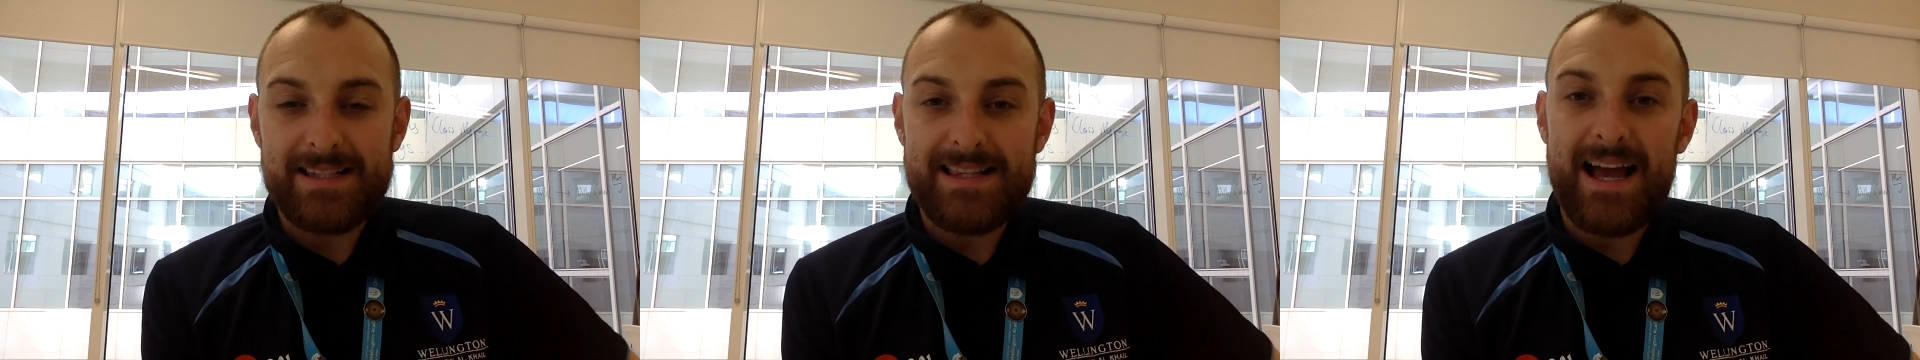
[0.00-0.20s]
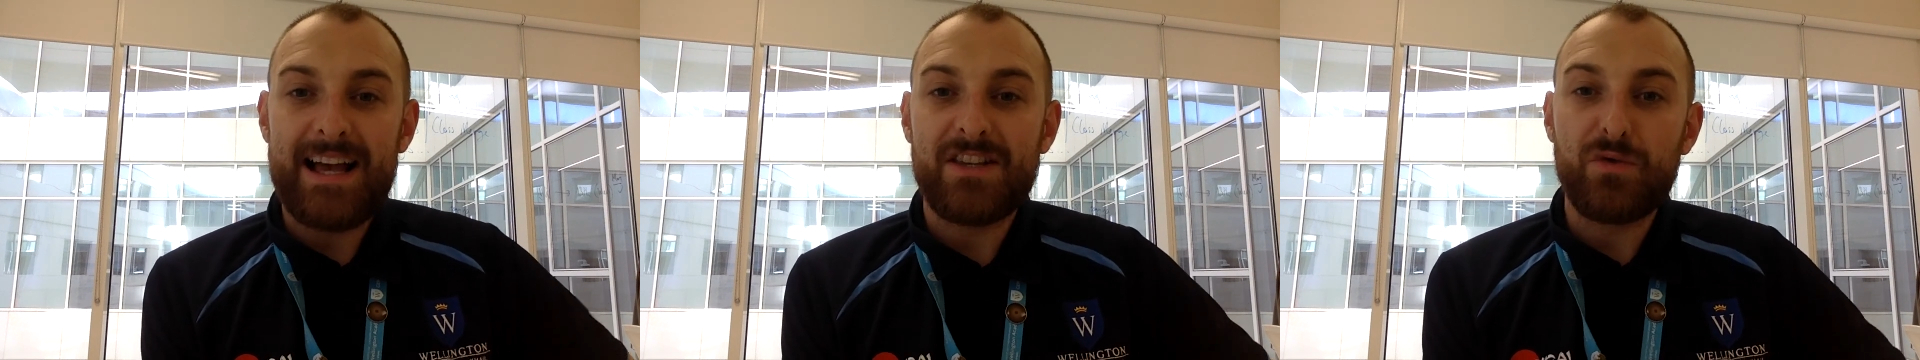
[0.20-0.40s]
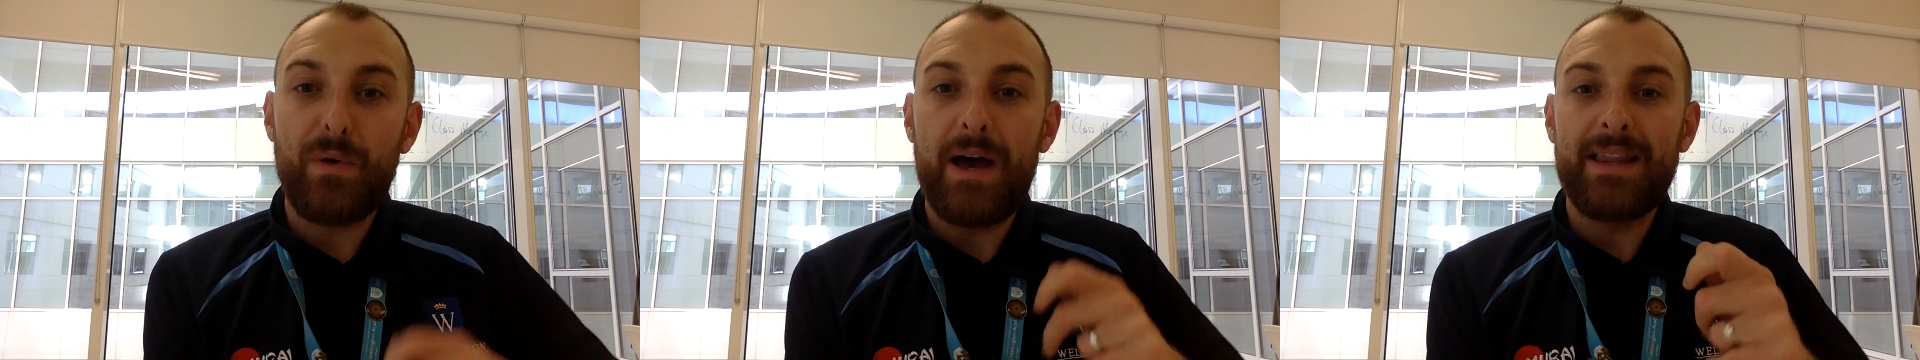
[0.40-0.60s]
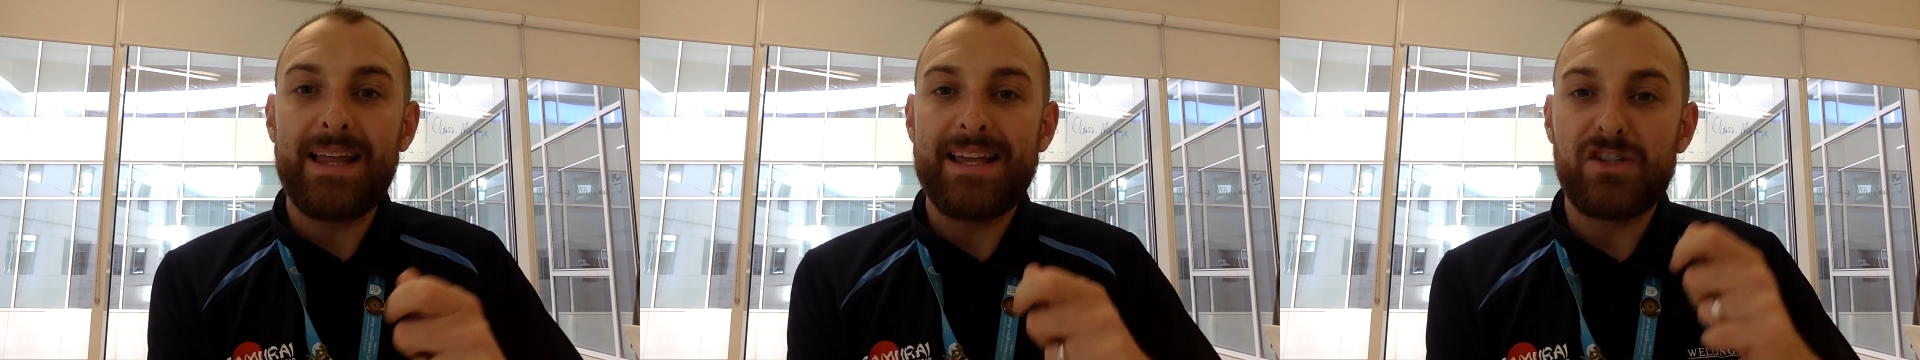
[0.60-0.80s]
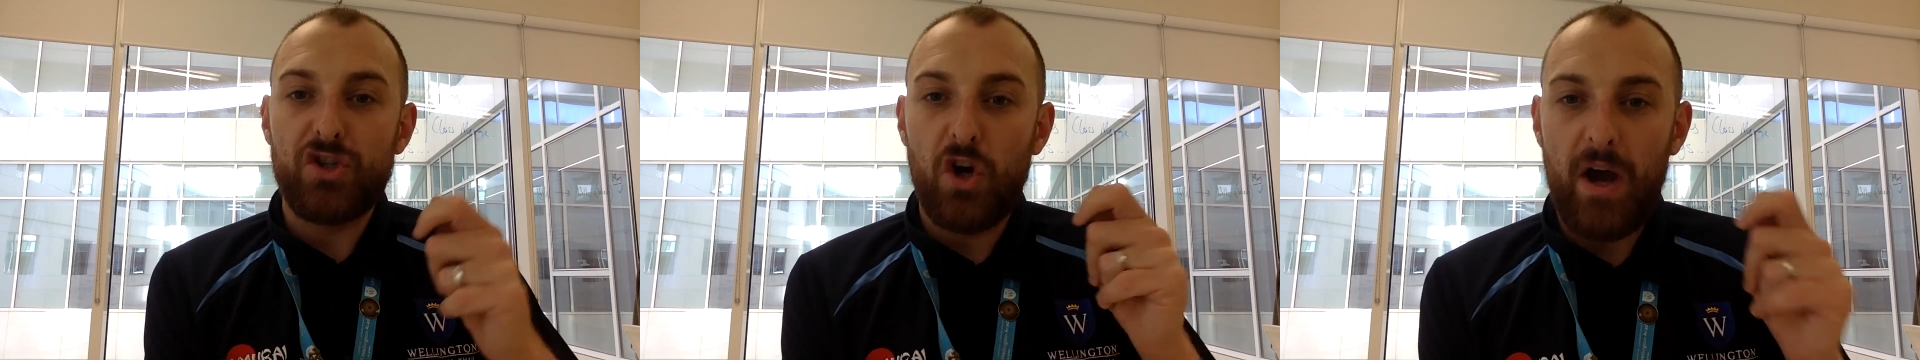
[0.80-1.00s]
that as well
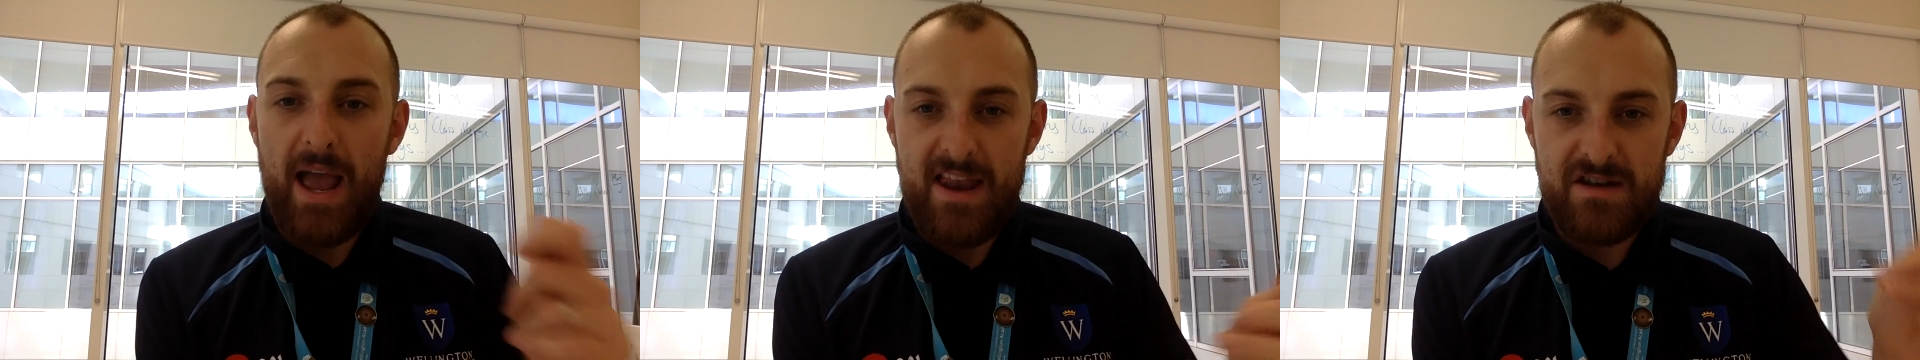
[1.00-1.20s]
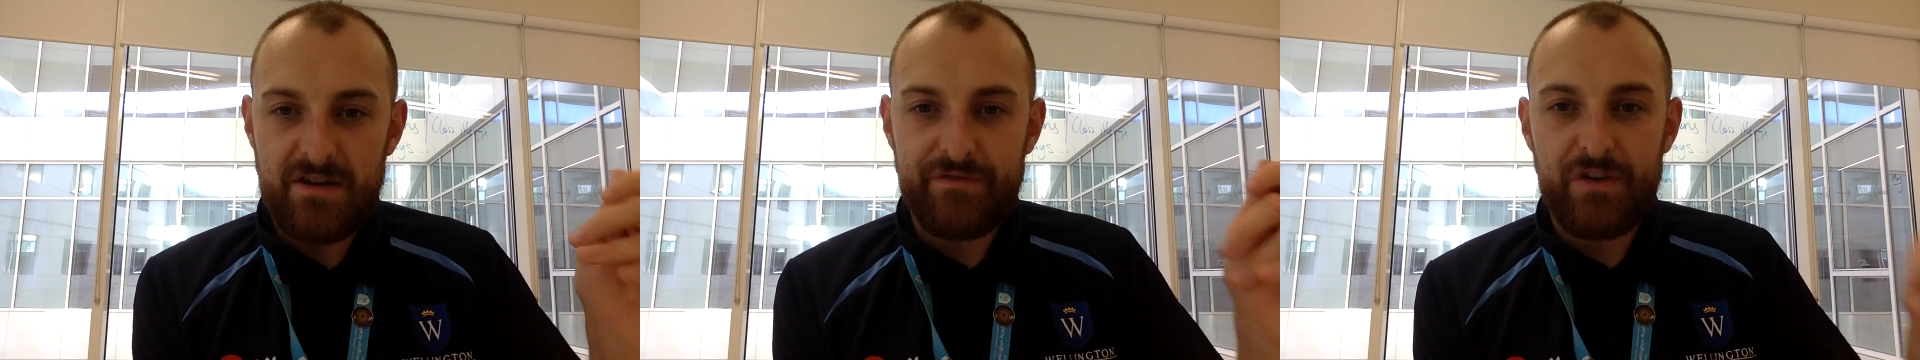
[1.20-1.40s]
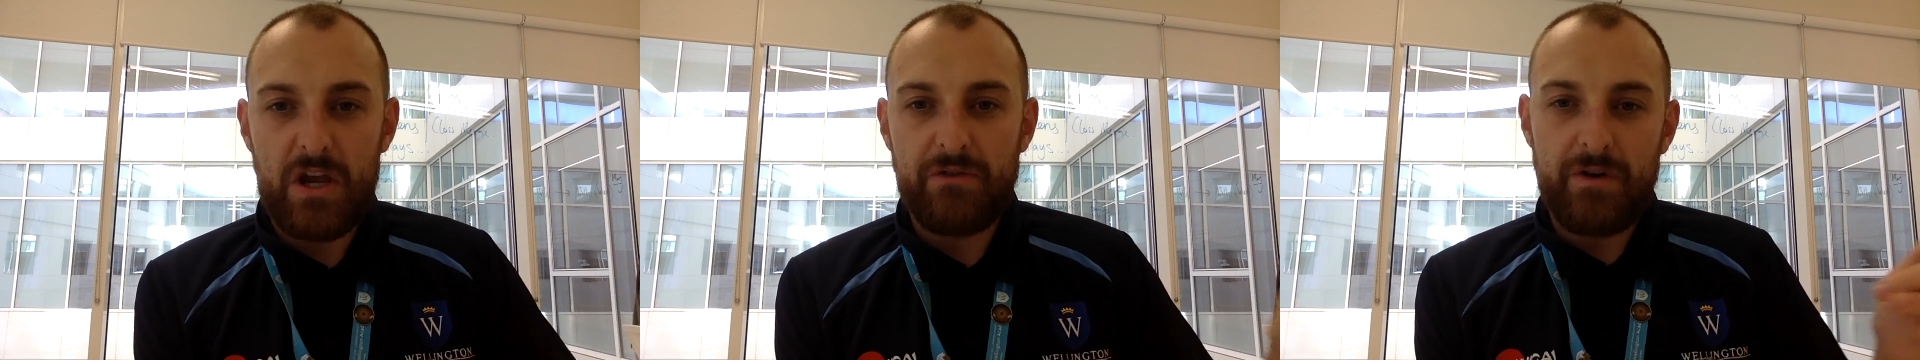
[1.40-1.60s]
is your end of year